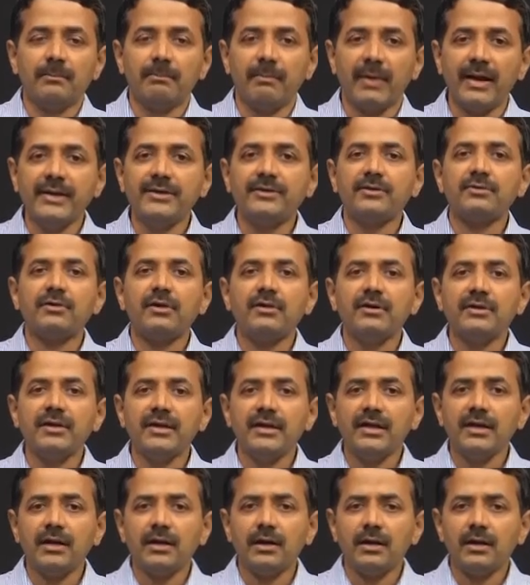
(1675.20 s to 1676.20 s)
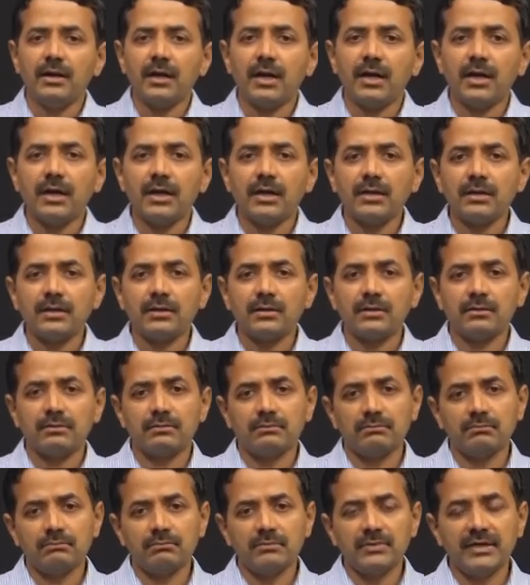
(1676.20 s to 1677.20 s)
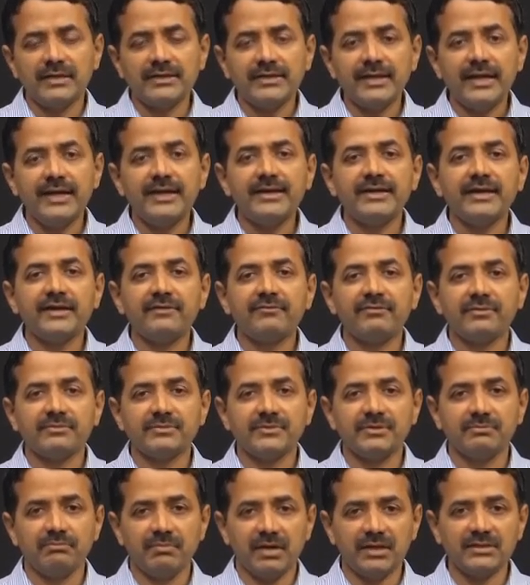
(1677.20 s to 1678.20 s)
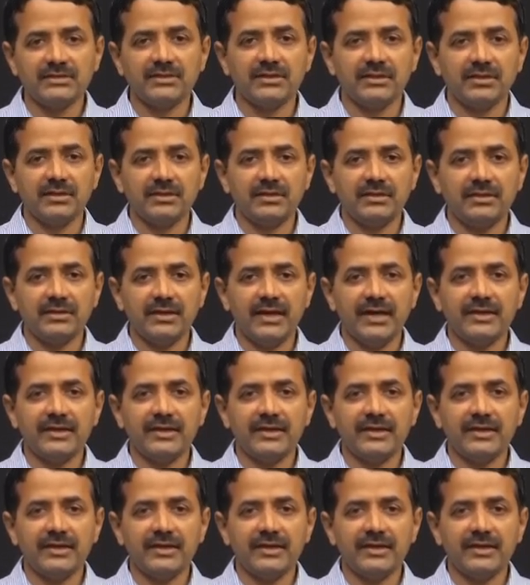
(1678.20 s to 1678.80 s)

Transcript: Mitochondria are inherited from the mother,